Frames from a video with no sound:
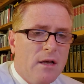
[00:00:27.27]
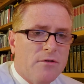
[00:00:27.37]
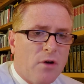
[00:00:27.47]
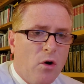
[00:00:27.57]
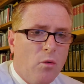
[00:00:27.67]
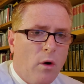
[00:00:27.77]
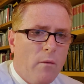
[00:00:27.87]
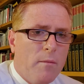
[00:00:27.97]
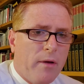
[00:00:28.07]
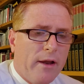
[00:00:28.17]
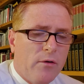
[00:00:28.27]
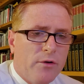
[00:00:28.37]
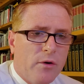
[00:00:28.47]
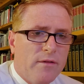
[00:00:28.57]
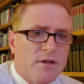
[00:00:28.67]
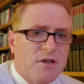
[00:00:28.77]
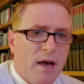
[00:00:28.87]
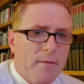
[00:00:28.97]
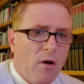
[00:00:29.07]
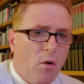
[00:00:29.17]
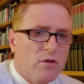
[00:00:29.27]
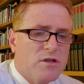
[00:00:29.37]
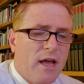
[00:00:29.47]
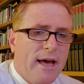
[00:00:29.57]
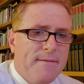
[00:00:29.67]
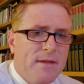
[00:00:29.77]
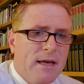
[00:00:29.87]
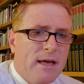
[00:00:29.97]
So what we plan on doing this coming Lord's Day